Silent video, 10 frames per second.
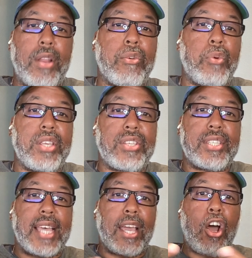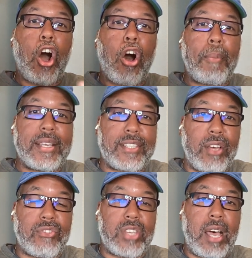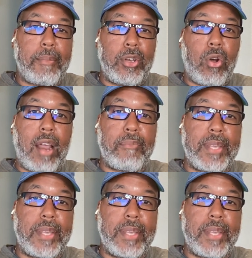one of the reasons I call myself Sabado,